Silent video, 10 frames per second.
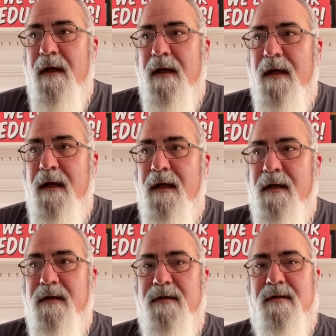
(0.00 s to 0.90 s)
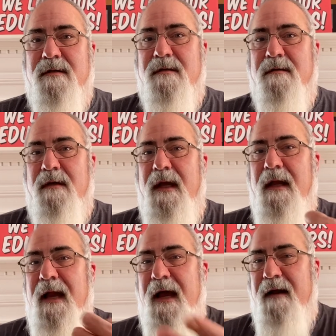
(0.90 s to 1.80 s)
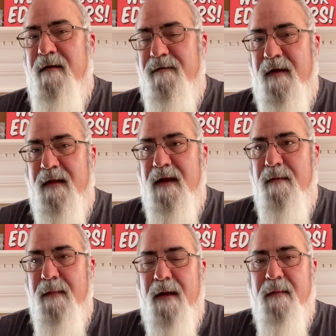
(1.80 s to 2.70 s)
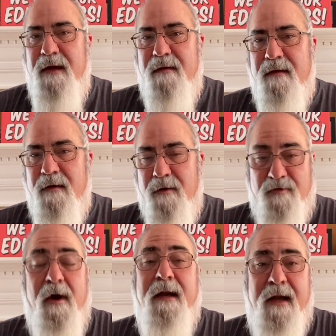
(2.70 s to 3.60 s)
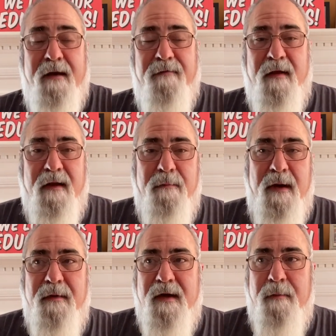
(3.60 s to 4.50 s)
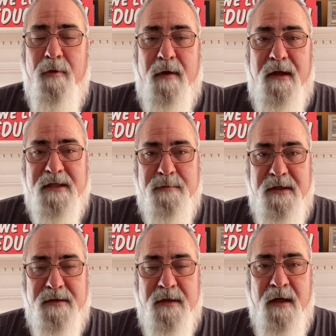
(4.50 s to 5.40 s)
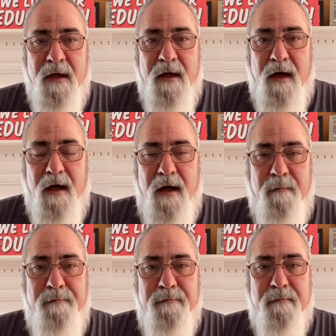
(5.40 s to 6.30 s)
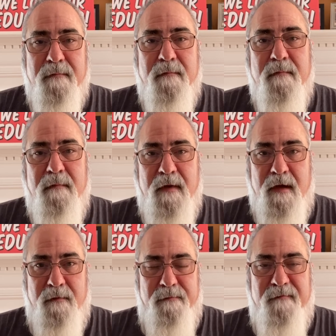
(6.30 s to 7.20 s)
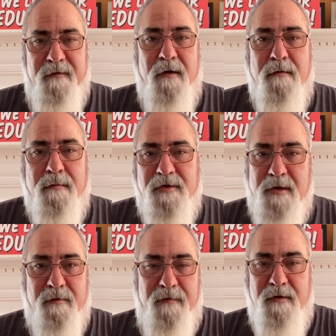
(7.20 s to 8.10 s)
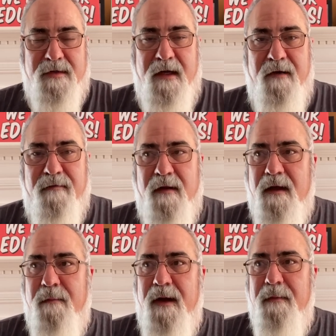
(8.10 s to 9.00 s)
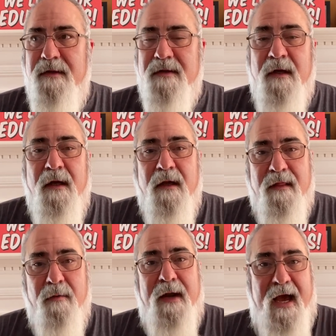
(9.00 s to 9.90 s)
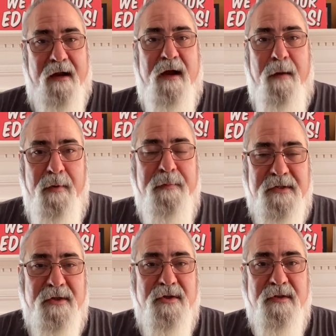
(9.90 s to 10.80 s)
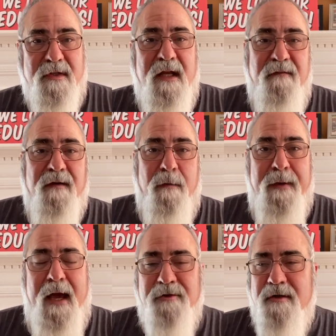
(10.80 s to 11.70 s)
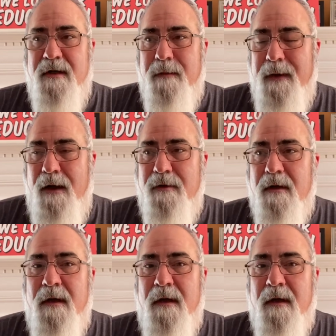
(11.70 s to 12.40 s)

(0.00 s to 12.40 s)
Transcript: is he'd added a friendly amendment, or tried to add a friendly amendment to April Gillespie's vote, but she refused any friendly amendments, that would add a couple positions that he felt passionate about.